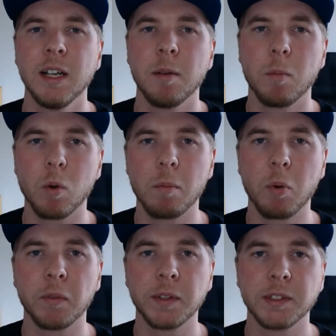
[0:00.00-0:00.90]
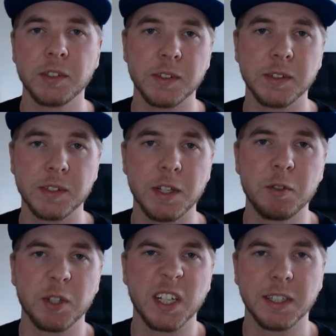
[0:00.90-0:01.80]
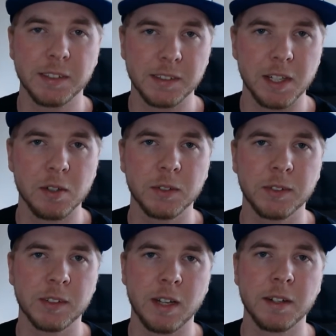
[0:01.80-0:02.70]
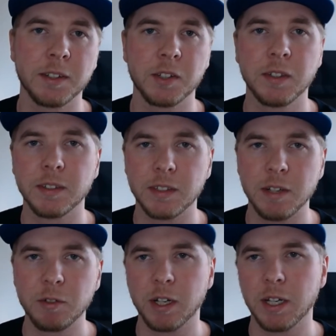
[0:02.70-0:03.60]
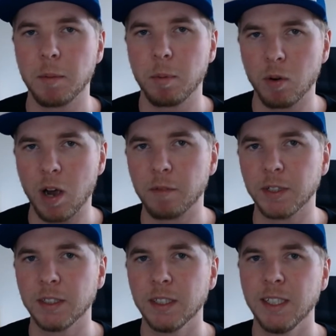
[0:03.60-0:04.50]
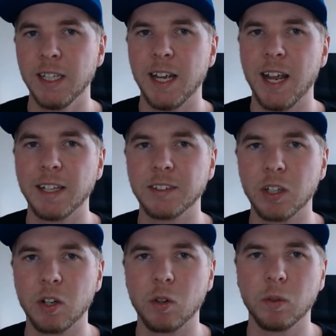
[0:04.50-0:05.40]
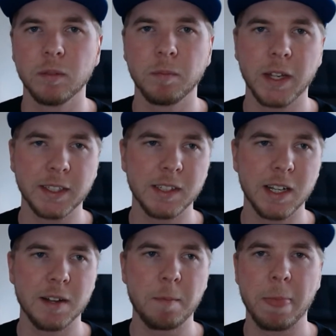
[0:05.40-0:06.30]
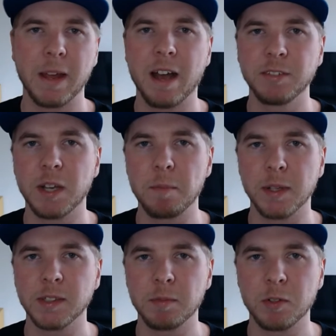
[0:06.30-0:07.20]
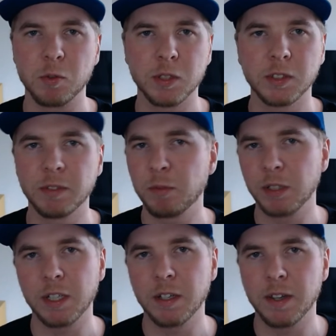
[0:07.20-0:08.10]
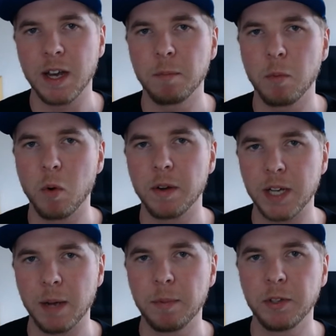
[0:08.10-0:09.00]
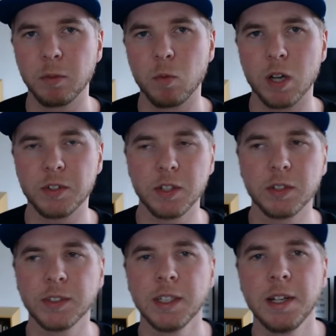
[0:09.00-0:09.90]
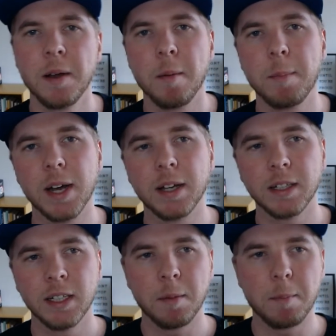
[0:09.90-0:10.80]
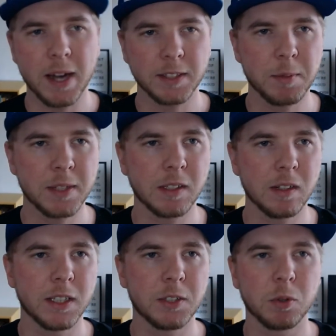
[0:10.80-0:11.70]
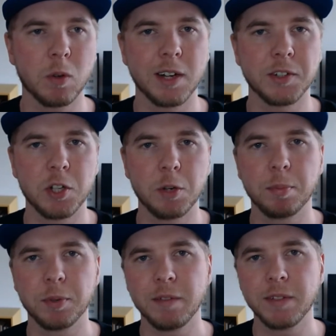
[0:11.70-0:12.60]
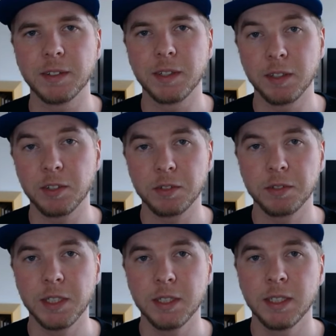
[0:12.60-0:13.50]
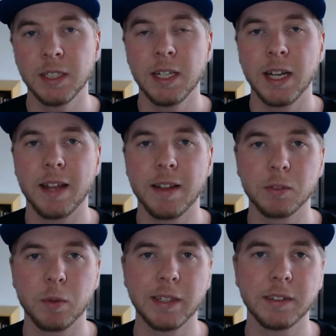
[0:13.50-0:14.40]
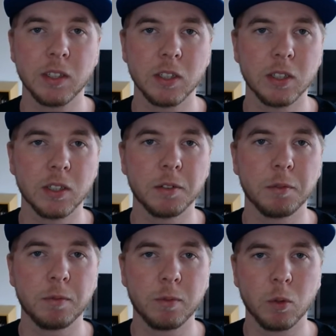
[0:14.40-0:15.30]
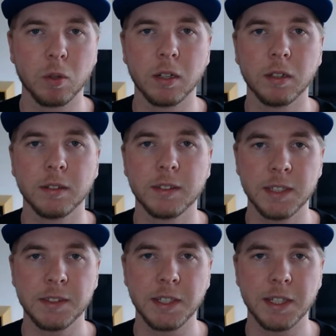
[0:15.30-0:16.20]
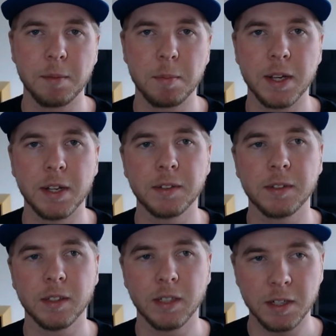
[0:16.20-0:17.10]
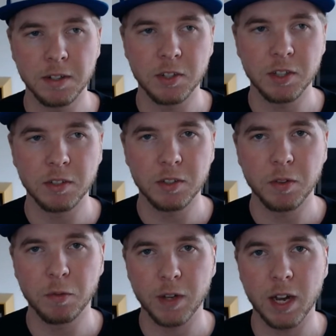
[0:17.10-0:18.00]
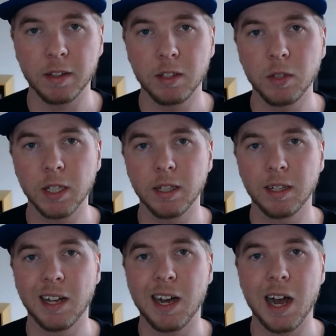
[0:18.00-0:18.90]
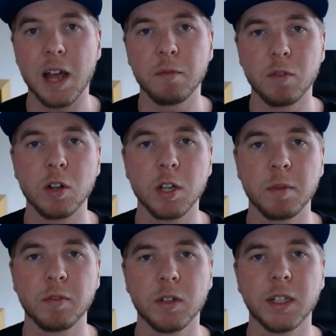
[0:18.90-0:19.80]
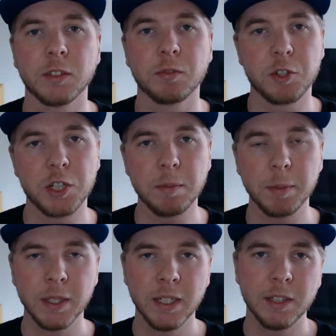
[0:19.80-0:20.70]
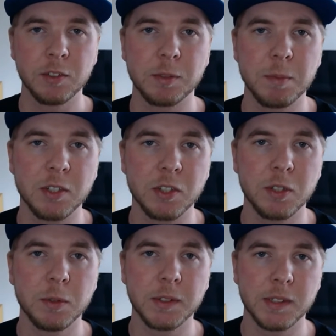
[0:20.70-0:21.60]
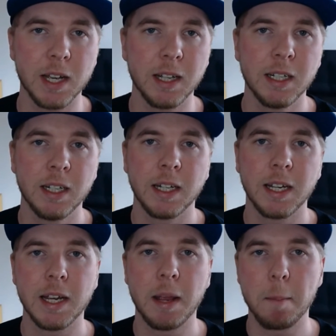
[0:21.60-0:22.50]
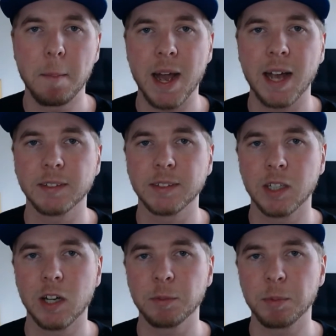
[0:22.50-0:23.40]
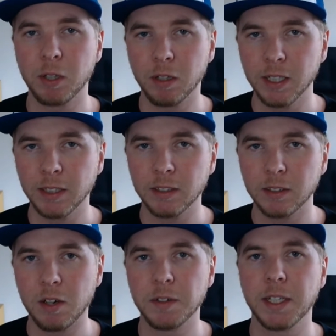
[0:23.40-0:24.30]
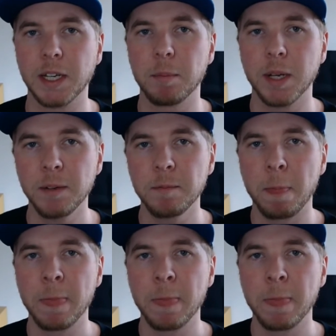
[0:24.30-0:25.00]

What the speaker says: more importantly is just to see if you can get sales, not necessarily see if you can get profit. And so, like I said, I have step-by-step tutorials. If you want to get into that more in depth, you can watch those. But maximize clicks requires no previous history, and that's why it's good for testing campaigns, in addition to the fact that you get a high volume of clicks for cheap. Just make sure you set a max cost per click on the campaign.